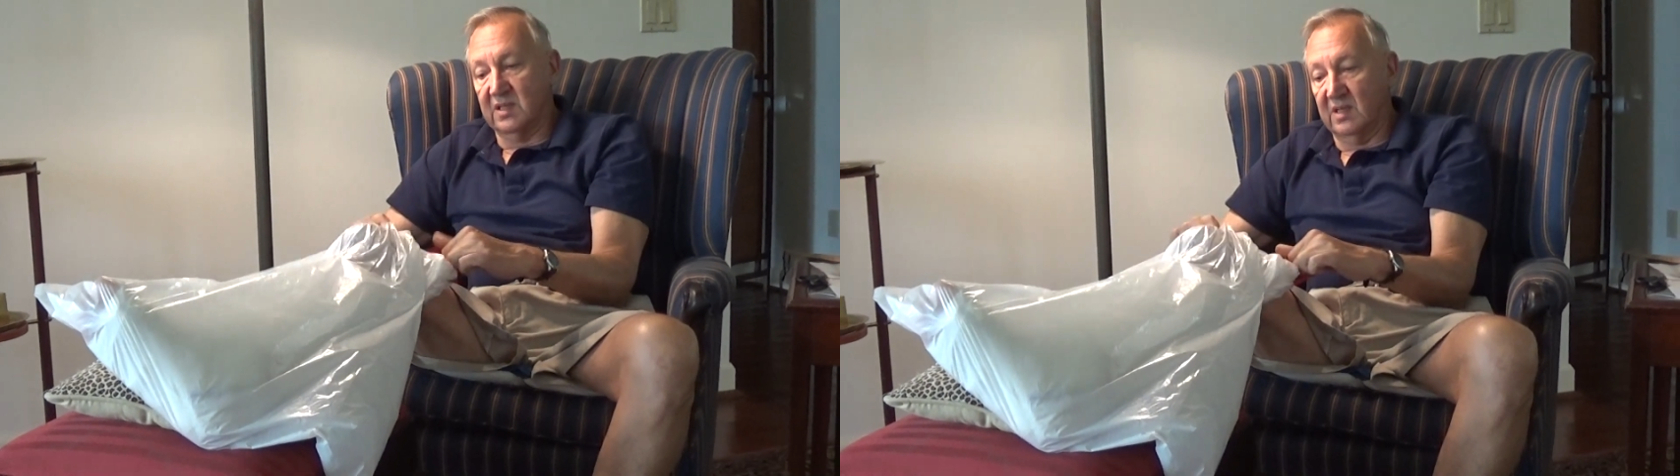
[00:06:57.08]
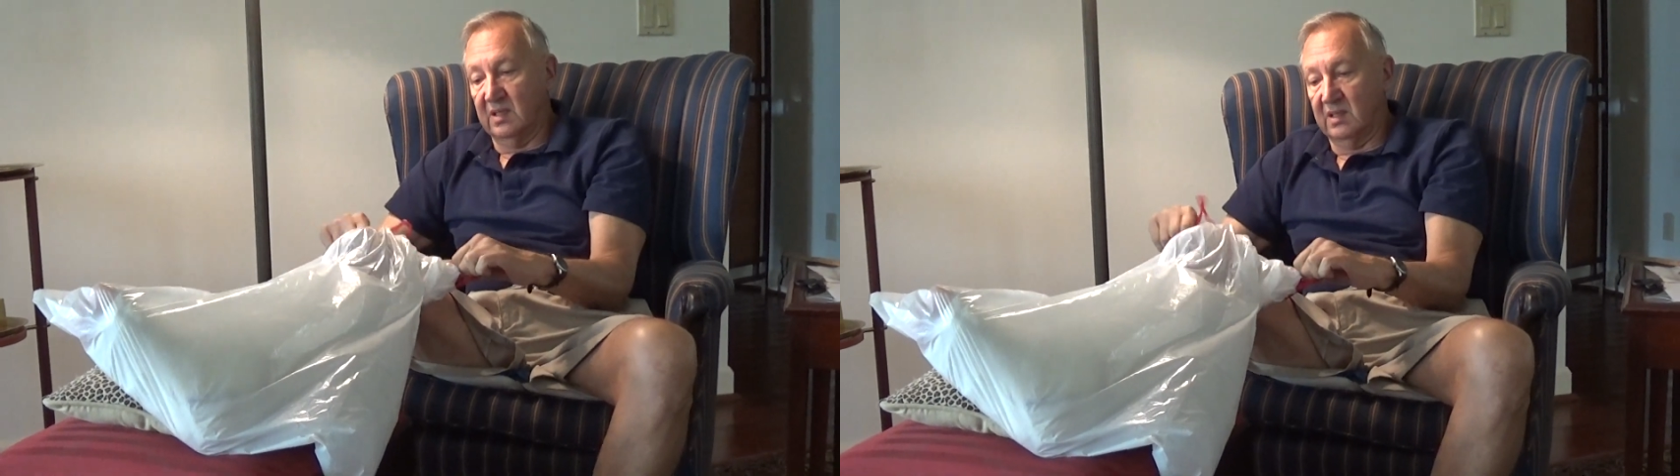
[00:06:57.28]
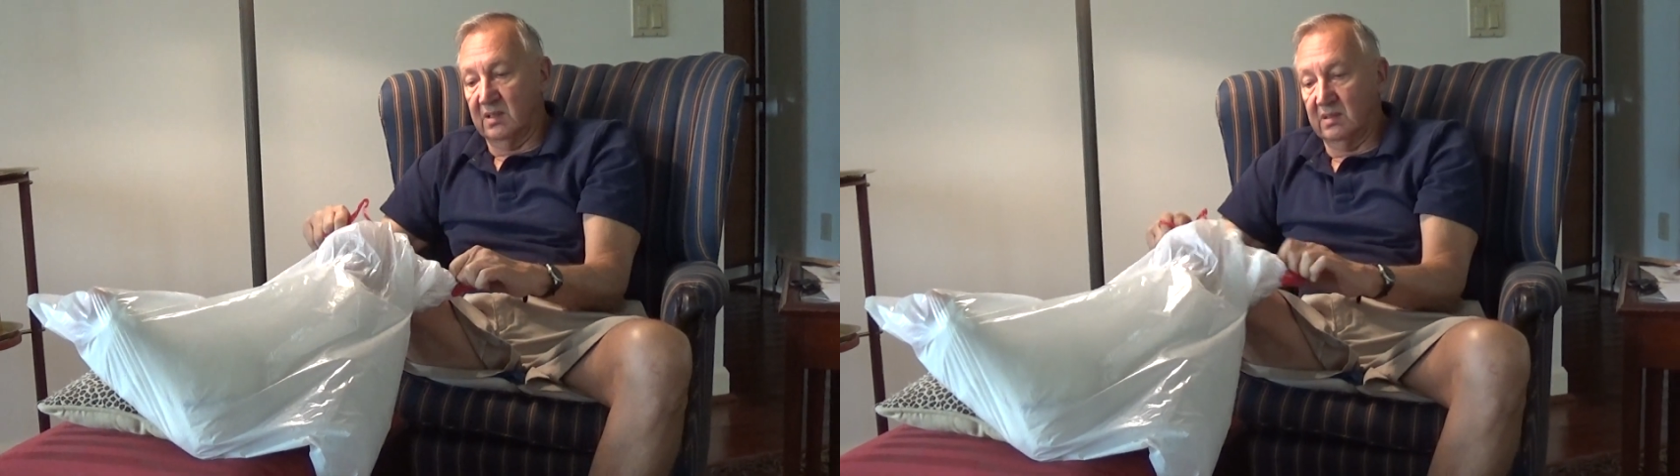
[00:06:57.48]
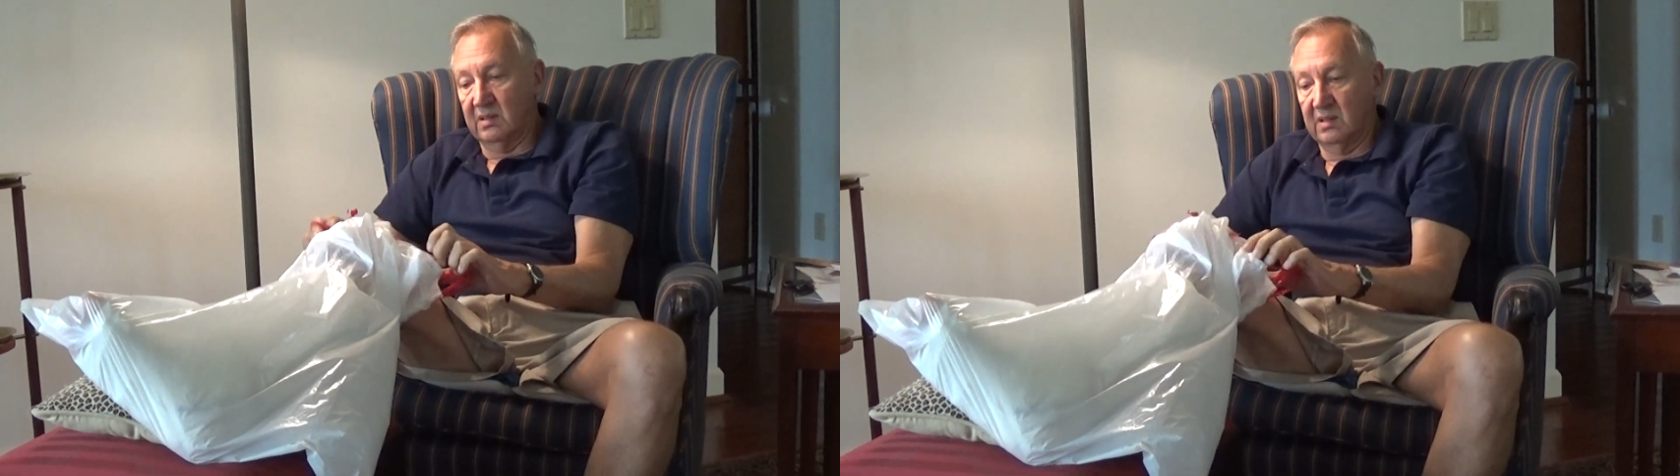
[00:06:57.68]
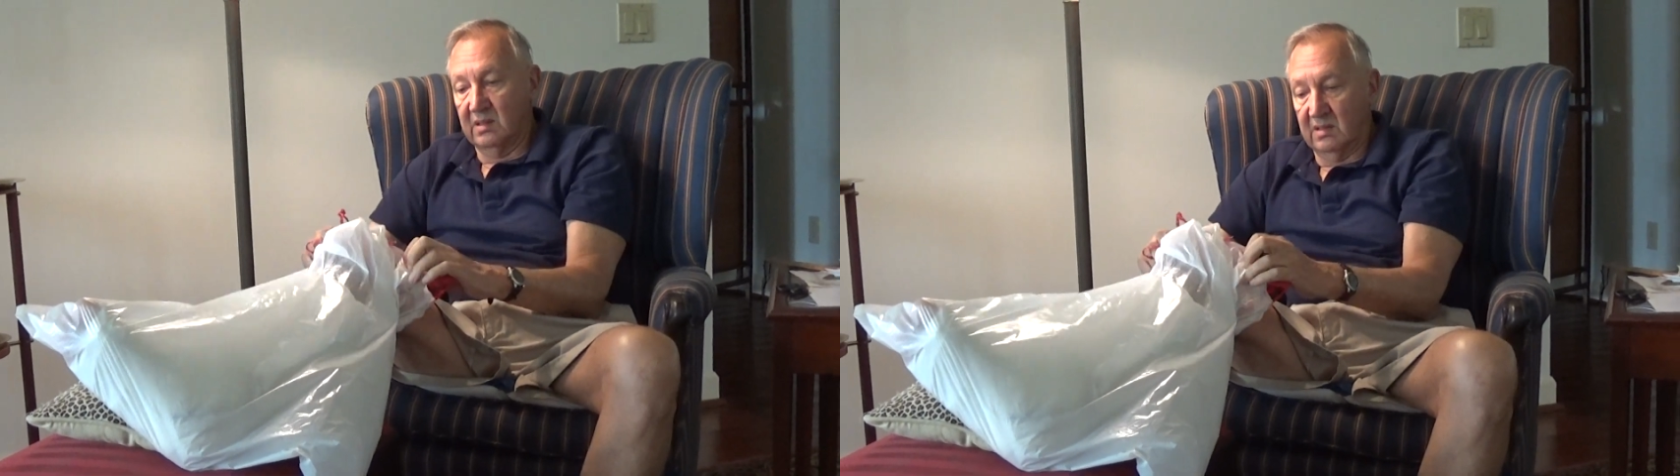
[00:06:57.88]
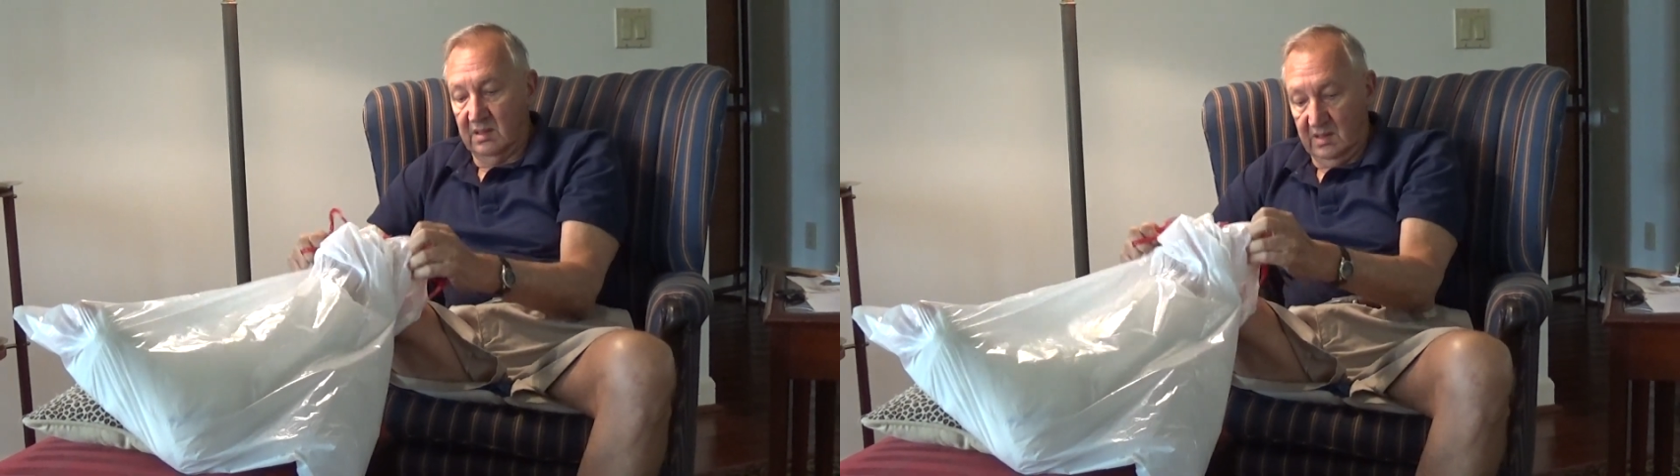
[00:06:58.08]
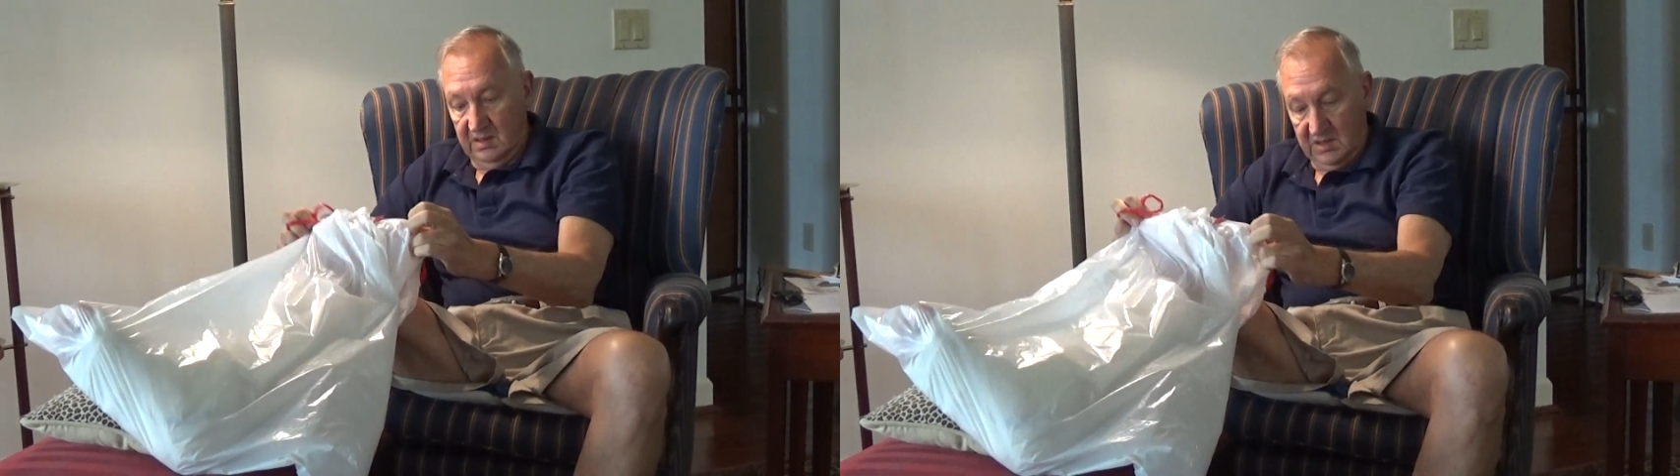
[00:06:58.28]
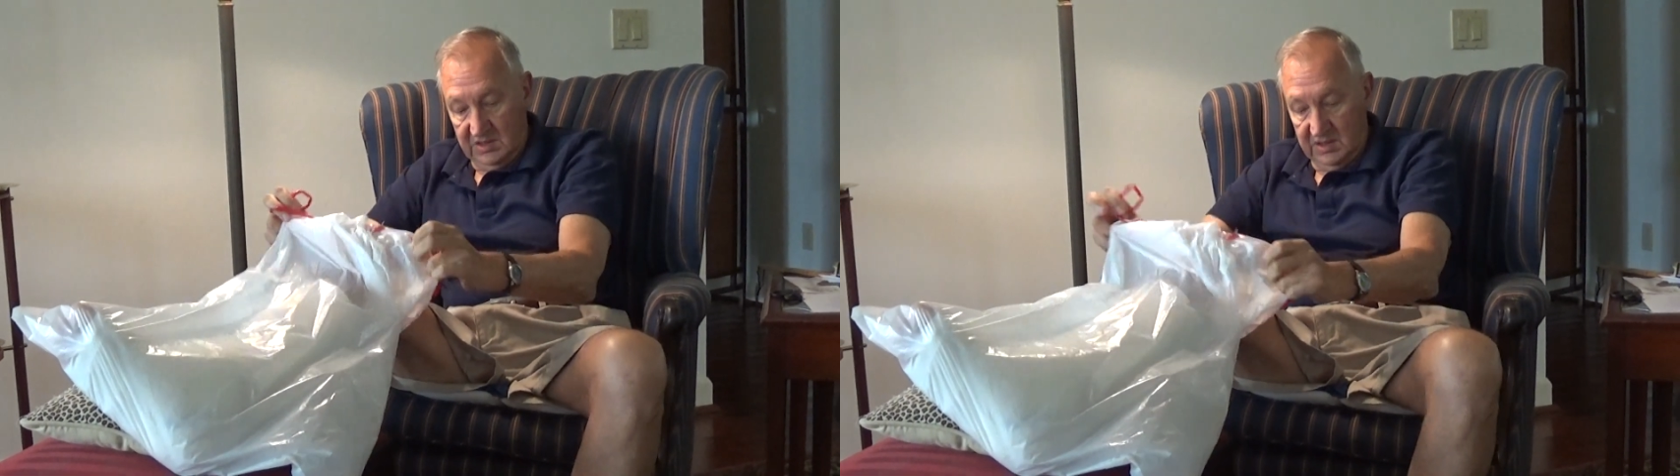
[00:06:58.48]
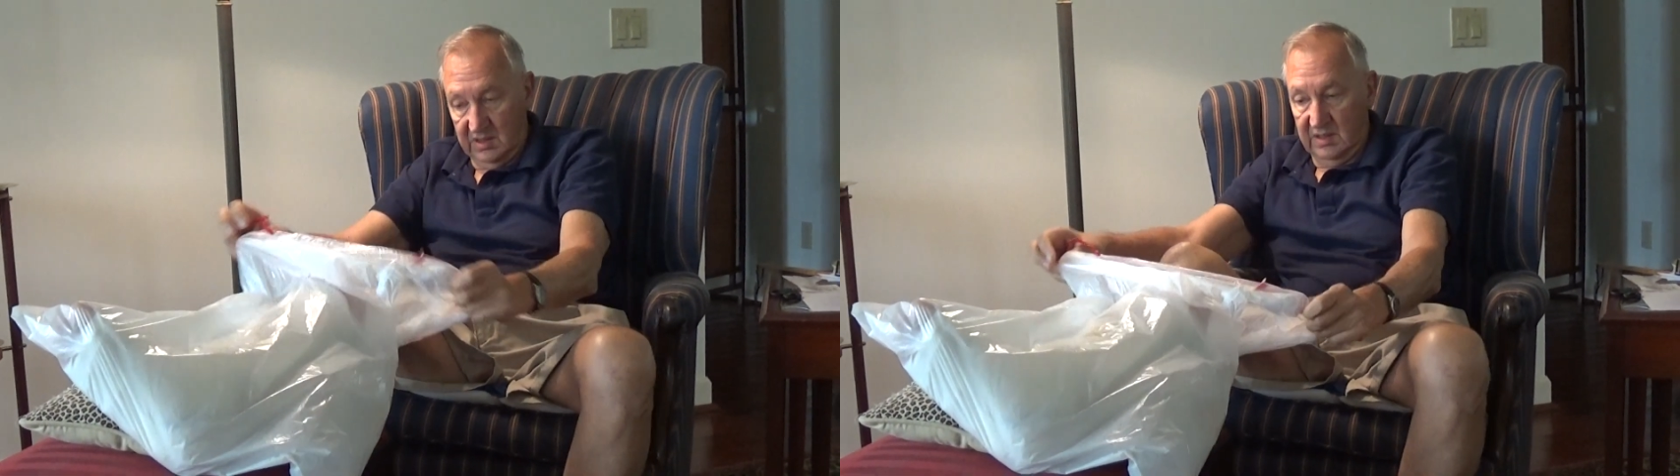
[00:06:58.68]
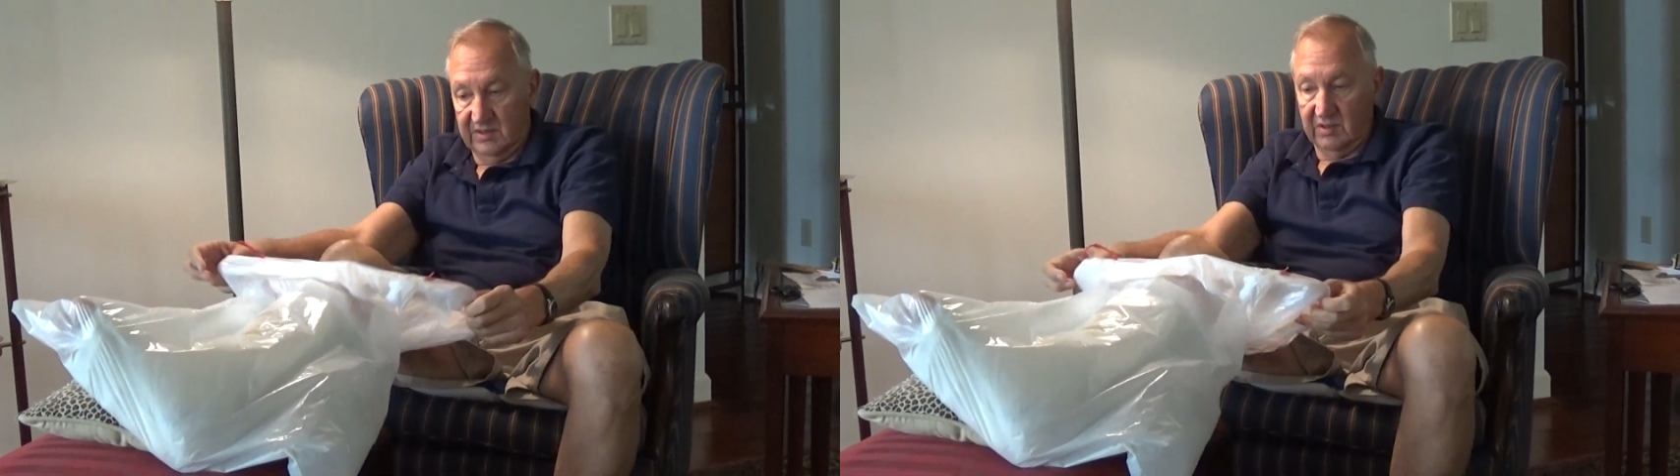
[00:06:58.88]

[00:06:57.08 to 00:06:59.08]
I initially